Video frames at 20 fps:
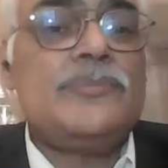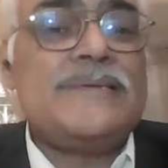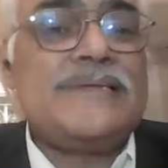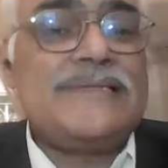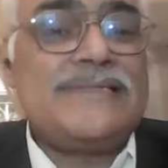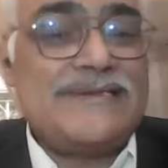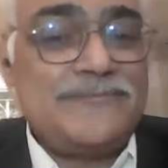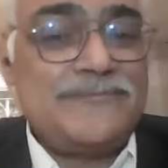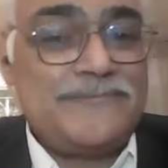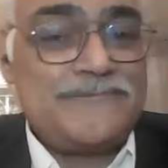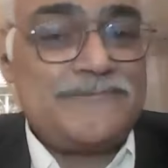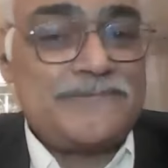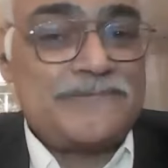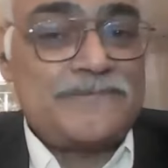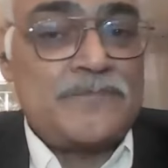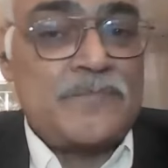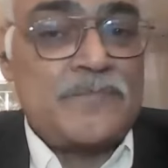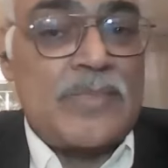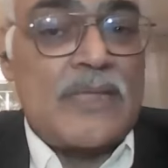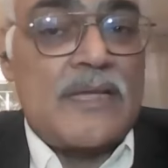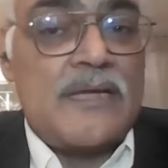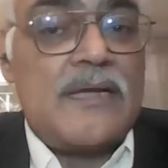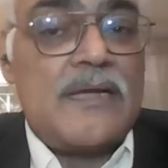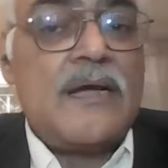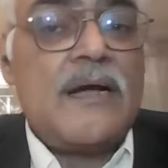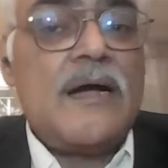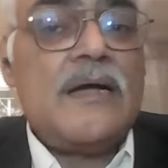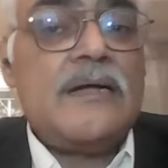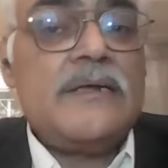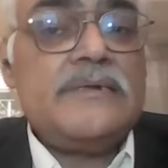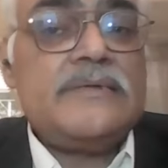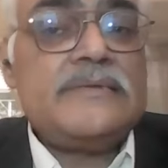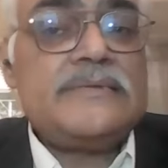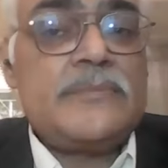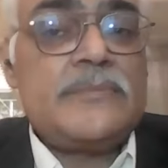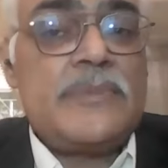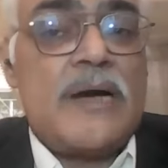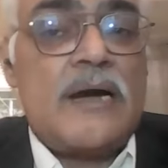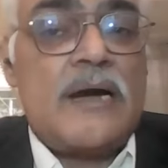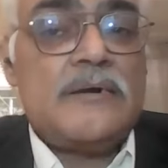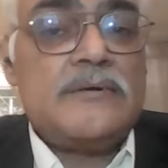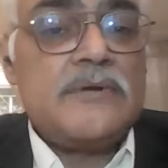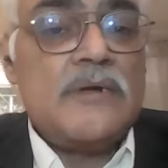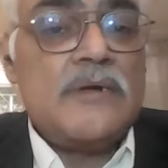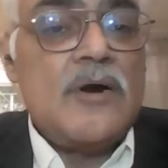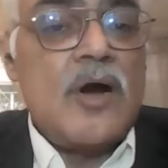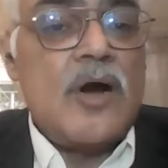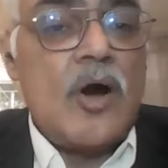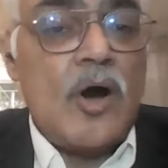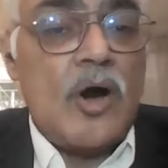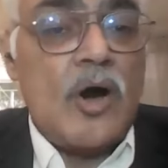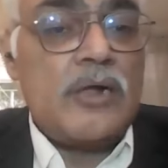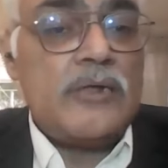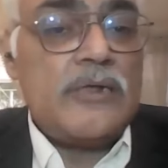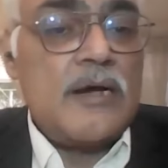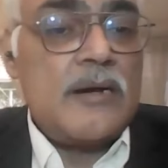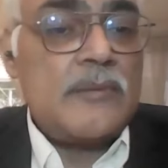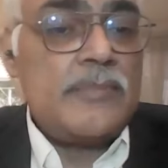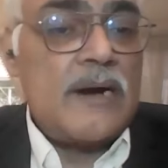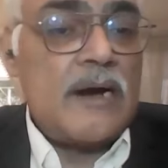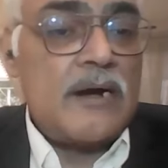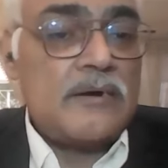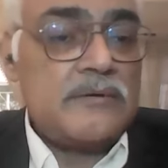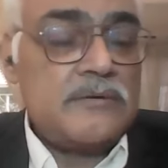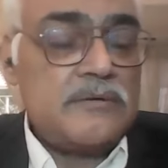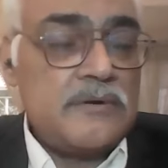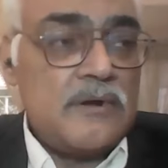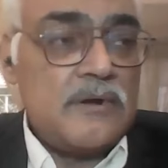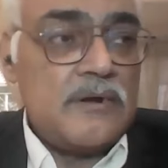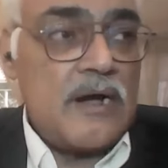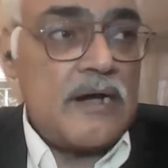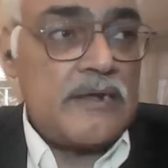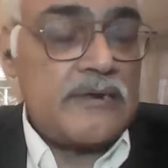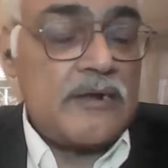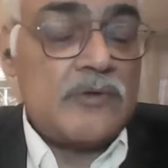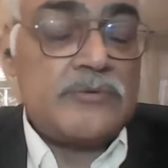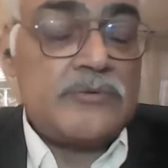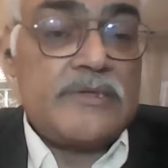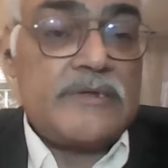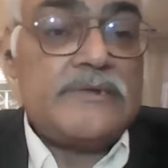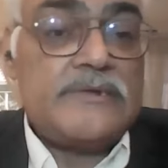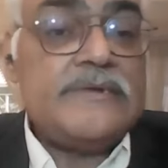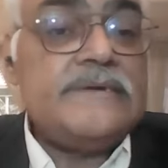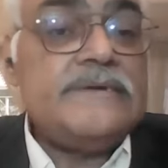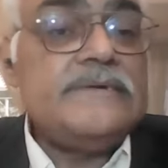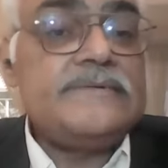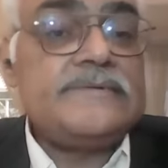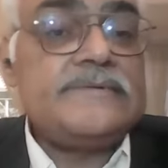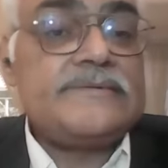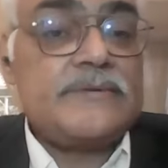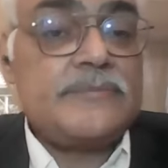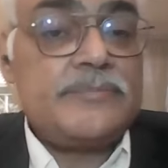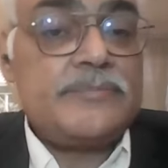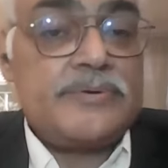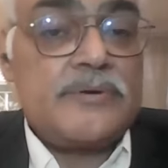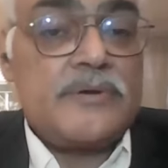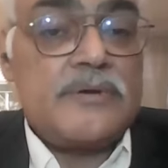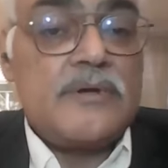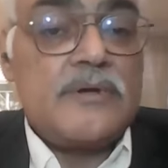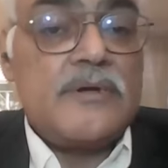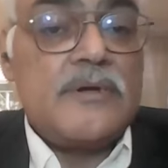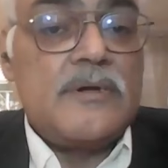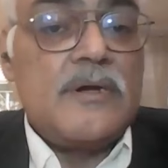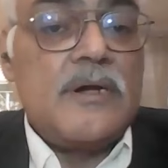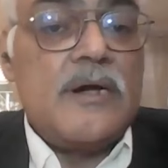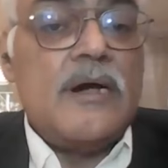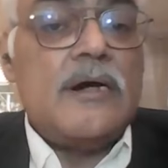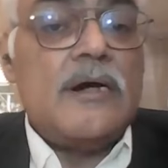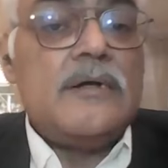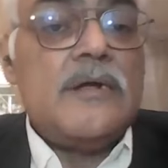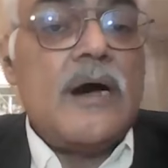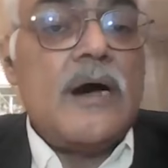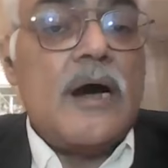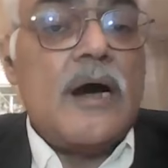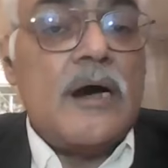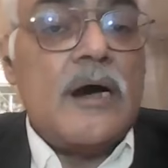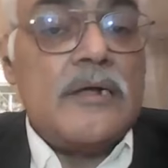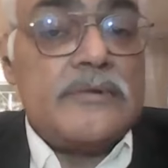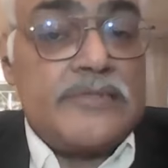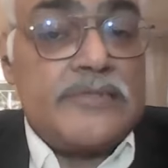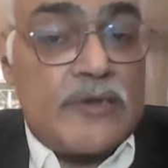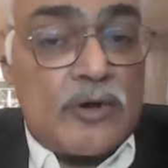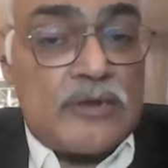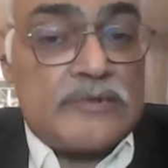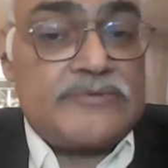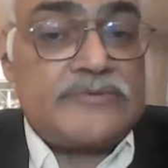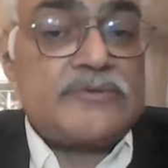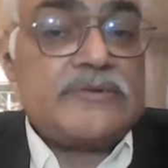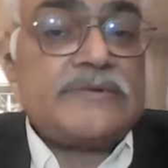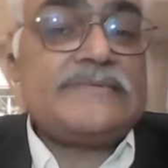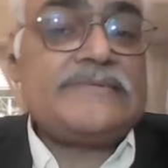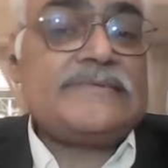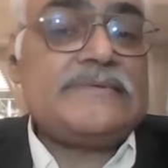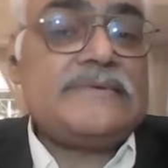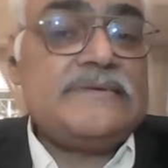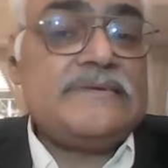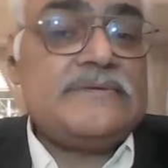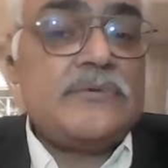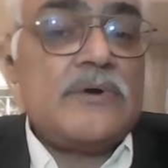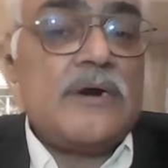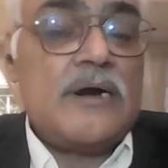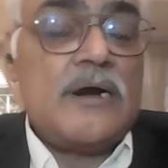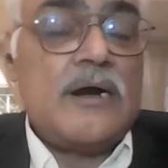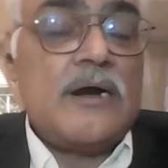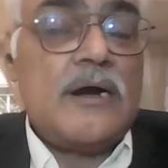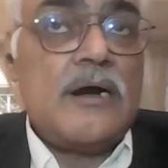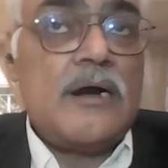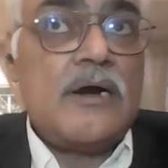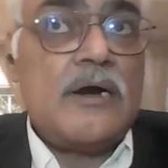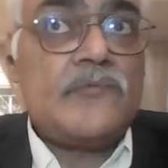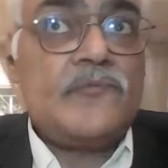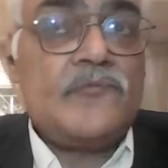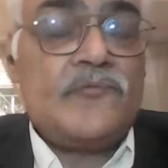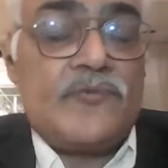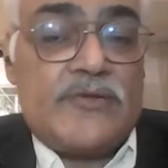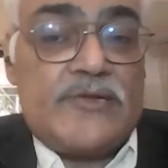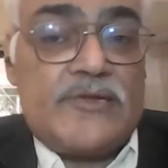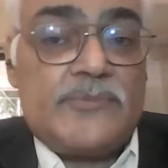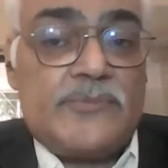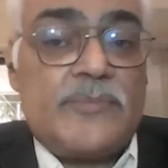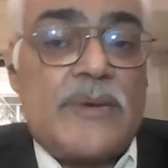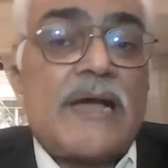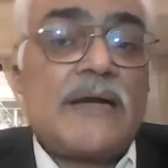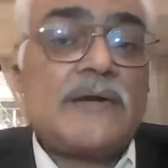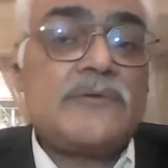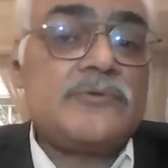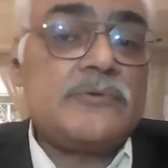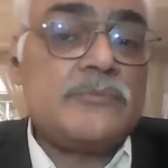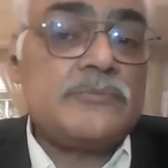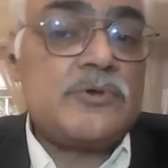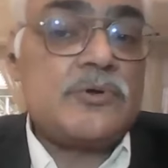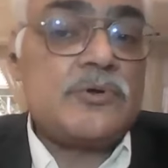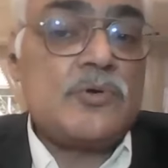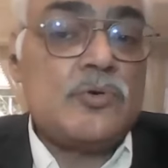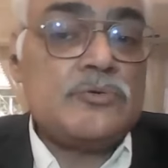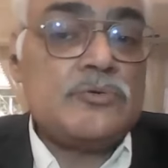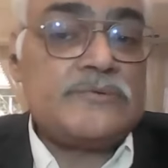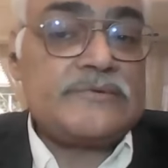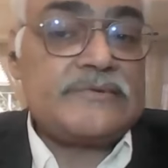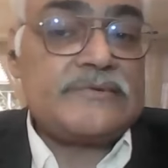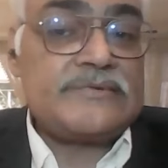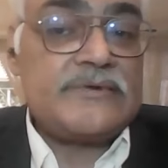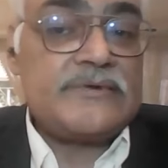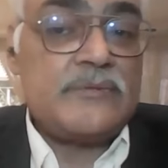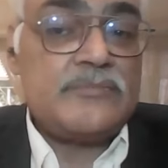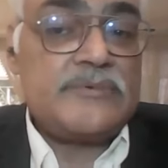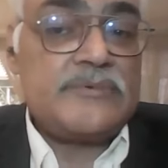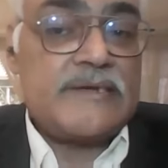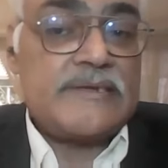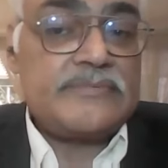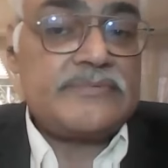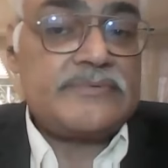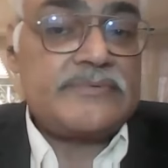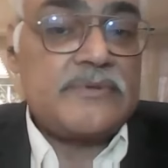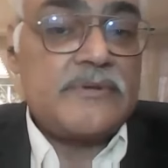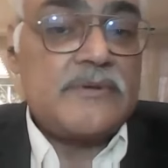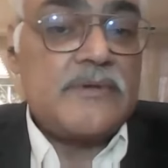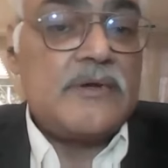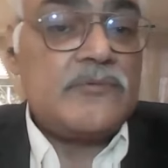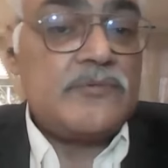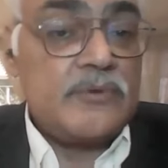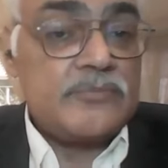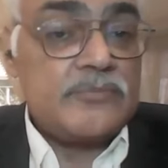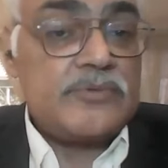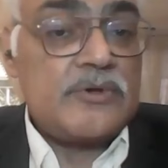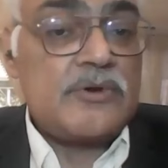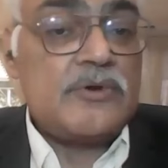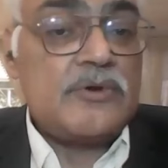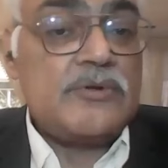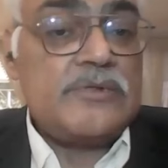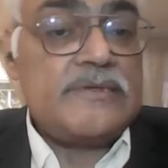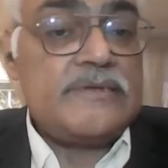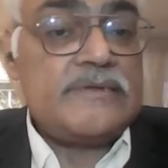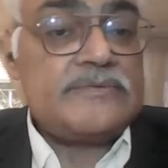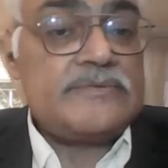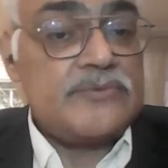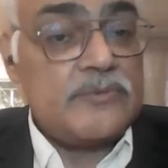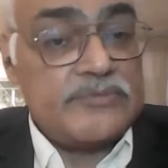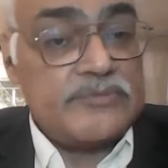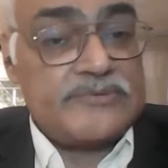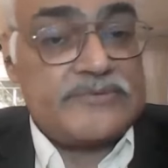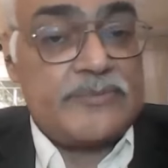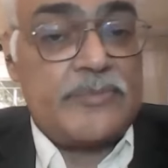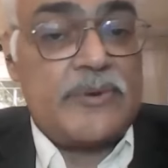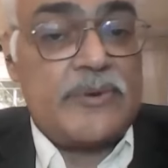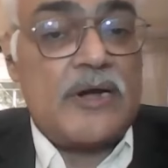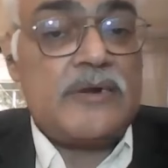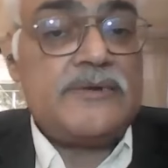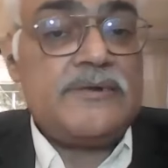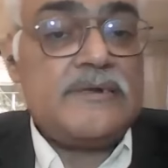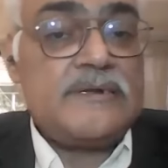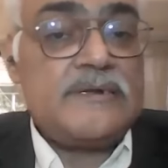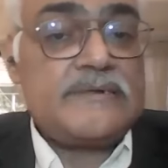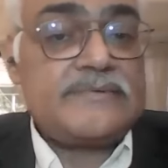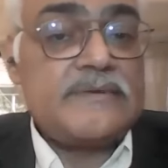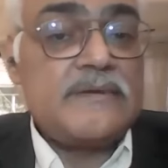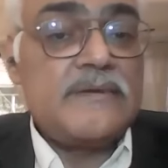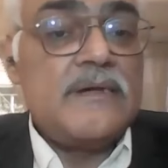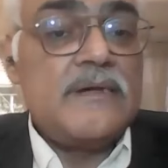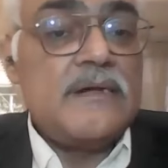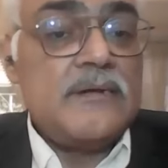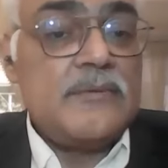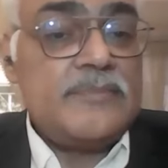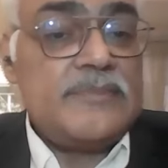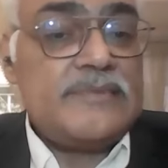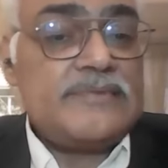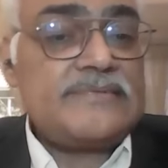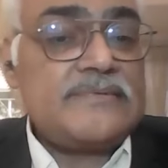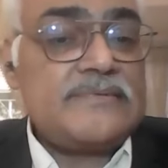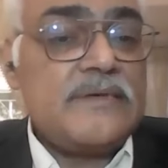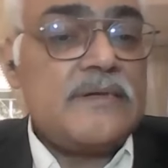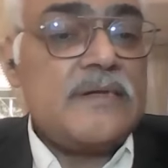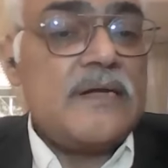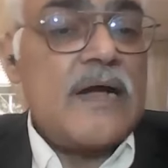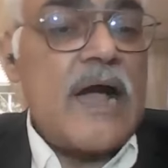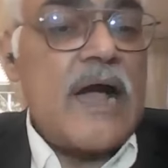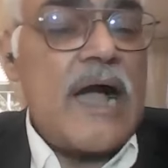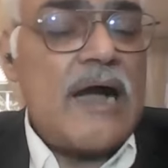stopping them? It is about all about around the leadership. They also receive feedback from the coaches sometimes, from the colleagues, from the subordinates. Means